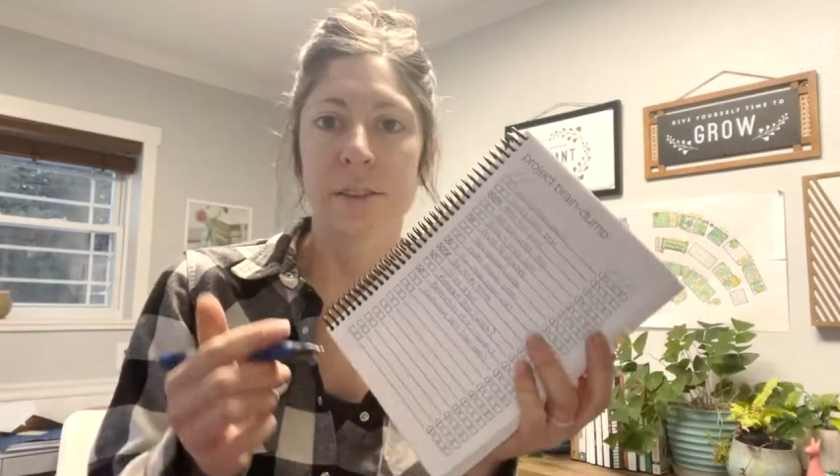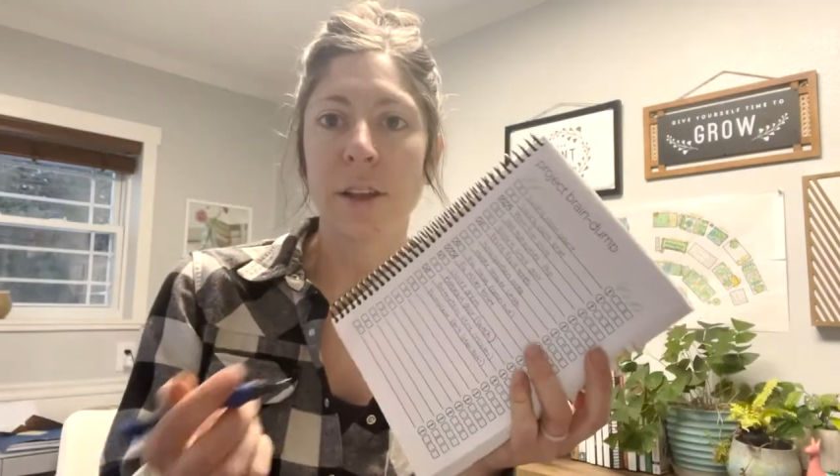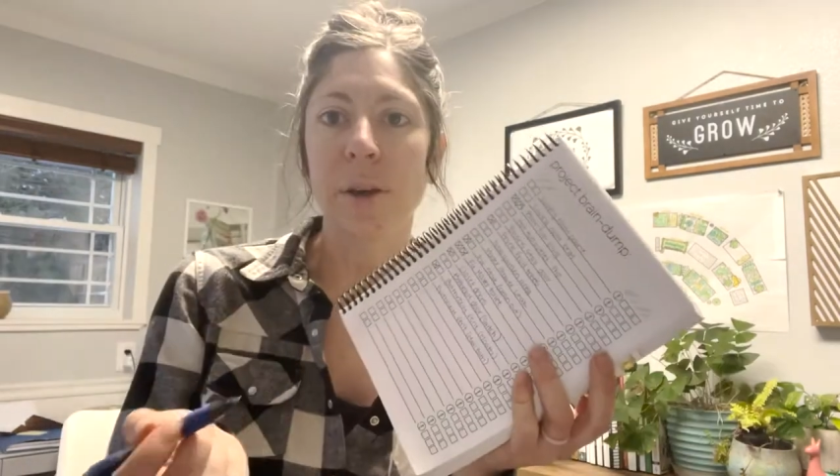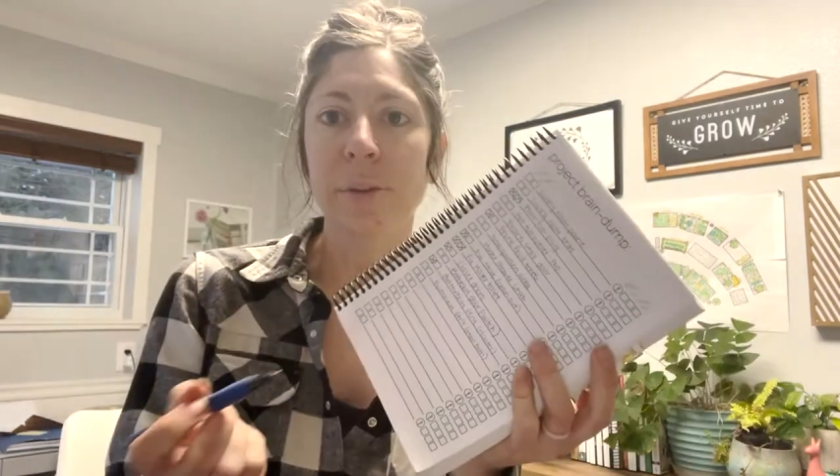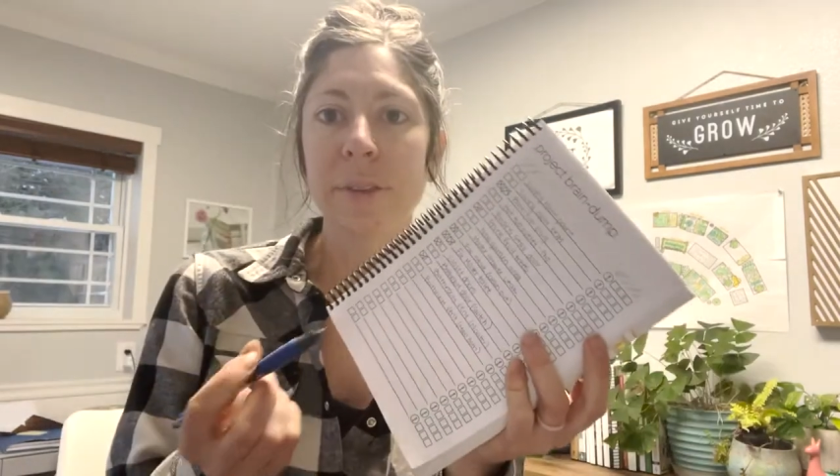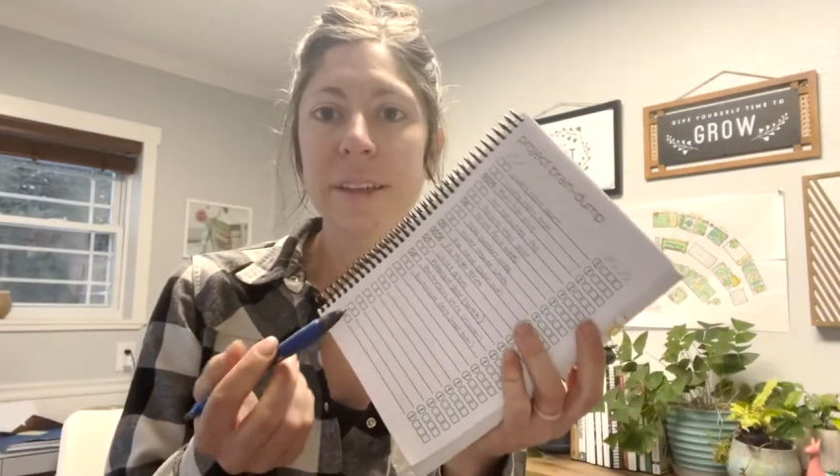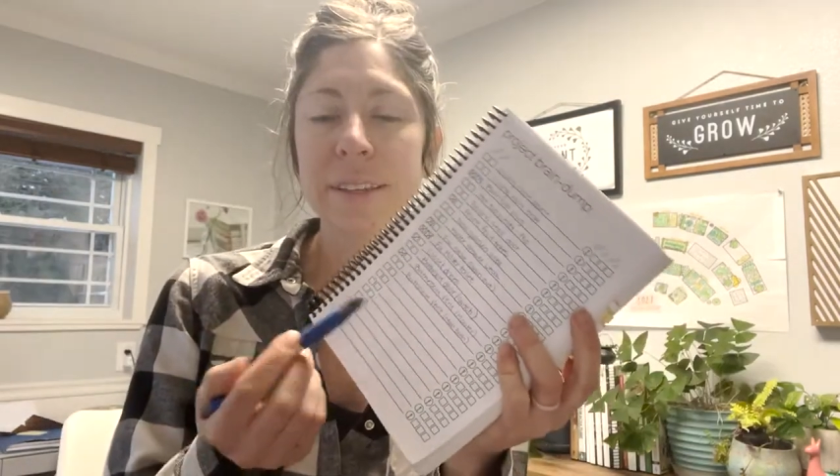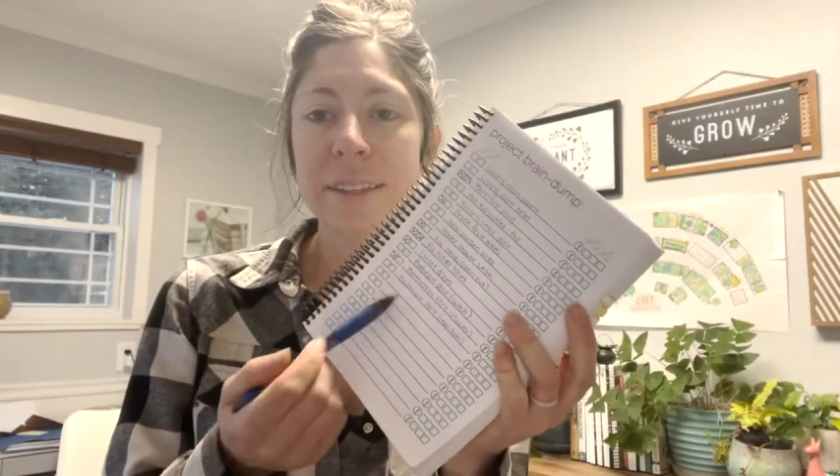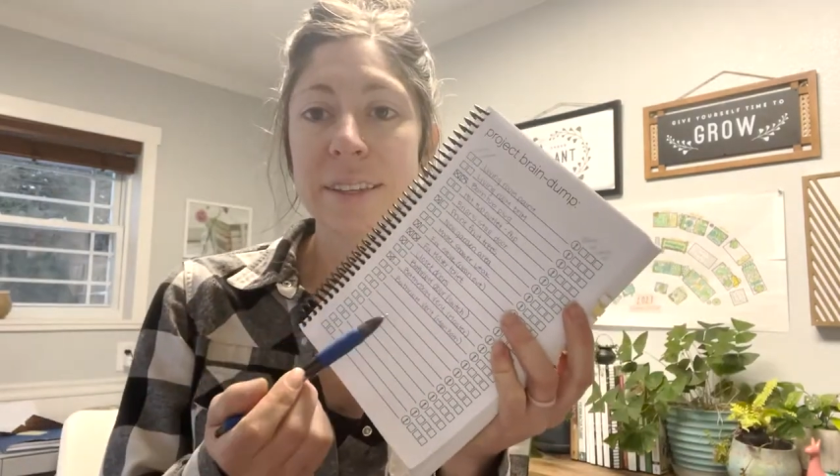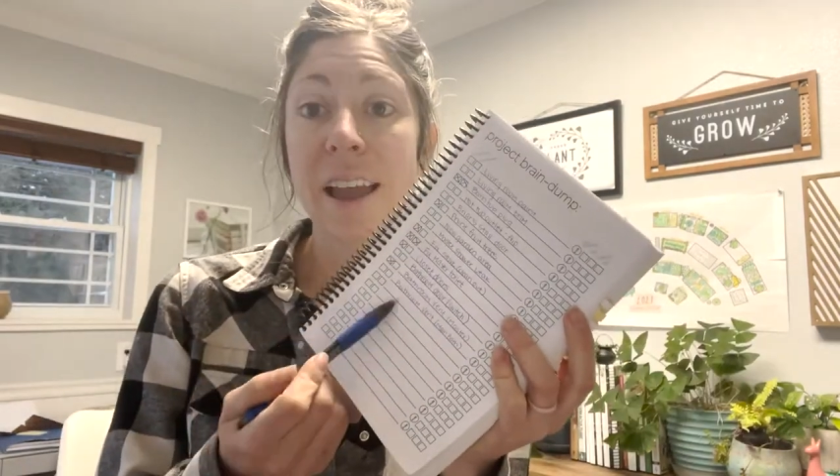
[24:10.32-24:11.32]
So this
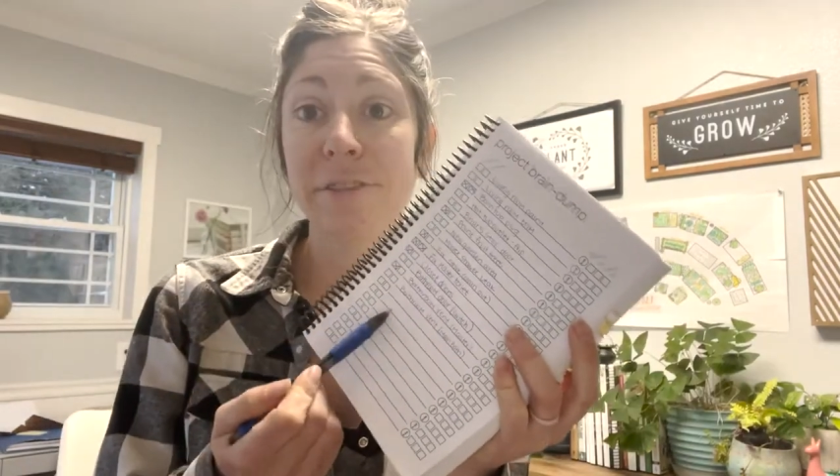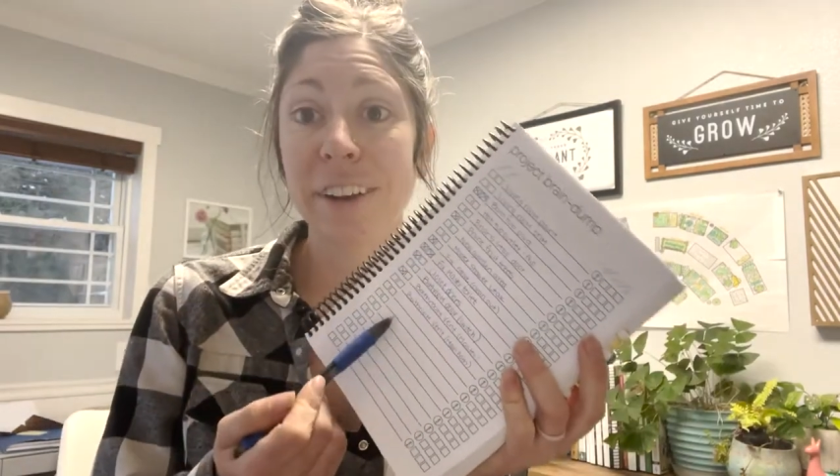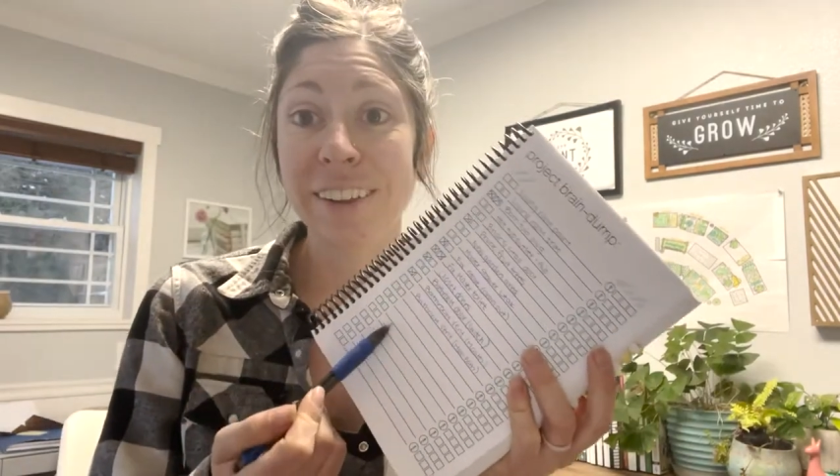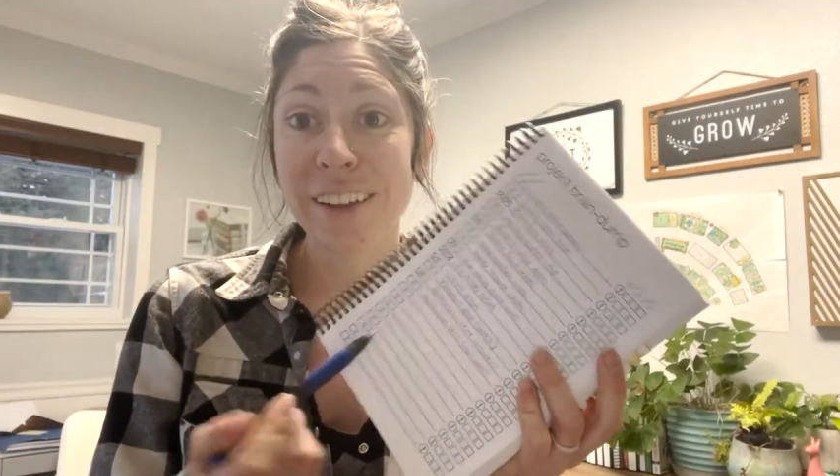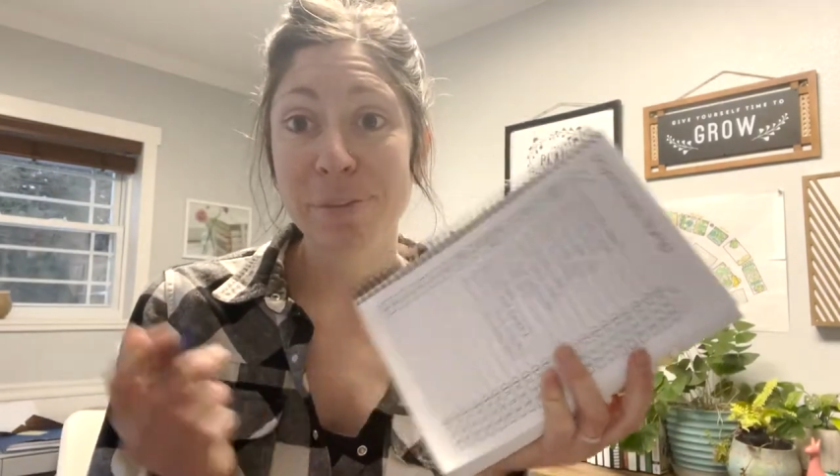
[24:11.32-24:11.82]
has definitely